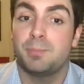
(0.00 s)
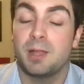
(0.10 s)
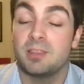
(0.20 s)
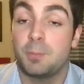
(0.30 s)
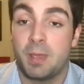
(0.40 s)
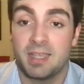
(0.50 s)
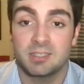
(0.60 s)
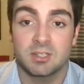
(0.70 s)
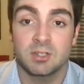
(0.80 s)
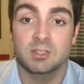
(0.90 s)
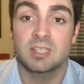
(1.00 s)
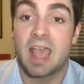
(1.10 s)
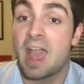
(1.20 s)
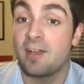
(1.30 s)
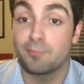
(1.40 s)
but the Pacers
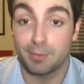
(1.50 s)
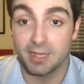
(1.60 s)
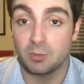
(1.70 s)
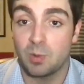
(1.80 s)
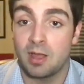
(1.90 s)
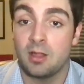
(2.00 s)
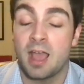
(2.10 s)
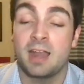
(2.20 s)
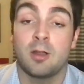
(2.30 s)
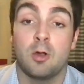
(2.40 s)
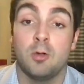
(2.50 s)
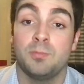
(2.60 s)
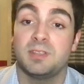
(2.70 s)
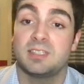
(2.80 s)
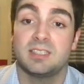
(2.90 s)
have played well at home
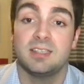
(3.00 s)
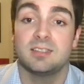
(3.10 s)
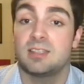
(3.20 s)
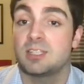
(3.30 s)
this season.